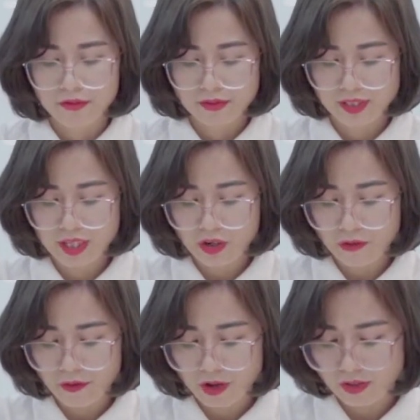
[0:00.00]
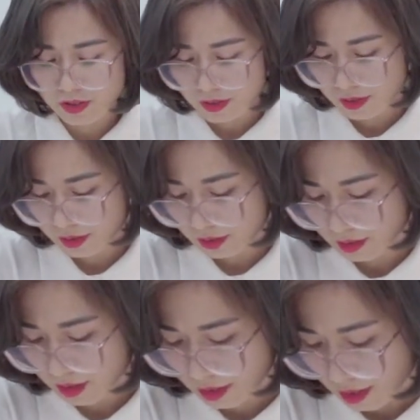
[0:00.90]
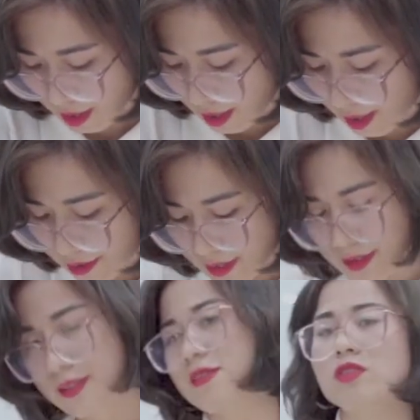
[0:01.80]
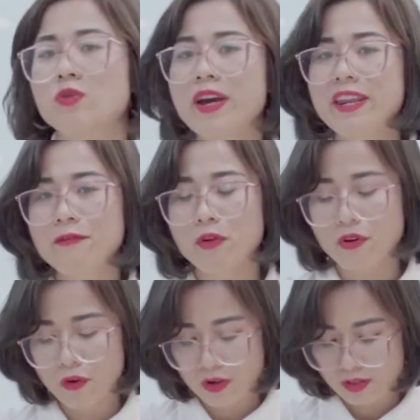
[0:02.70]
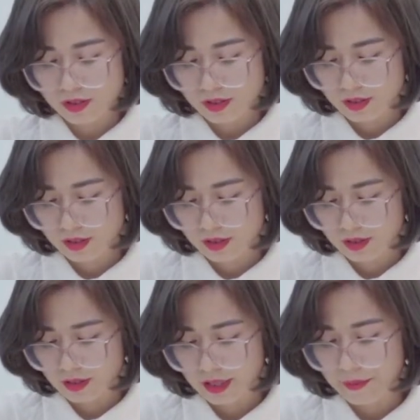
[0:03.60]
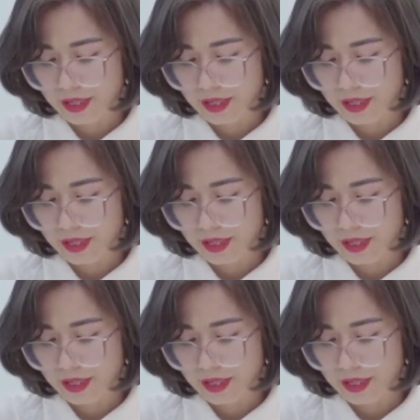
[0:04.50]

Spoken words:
0 volt and this is 24 volt. Let me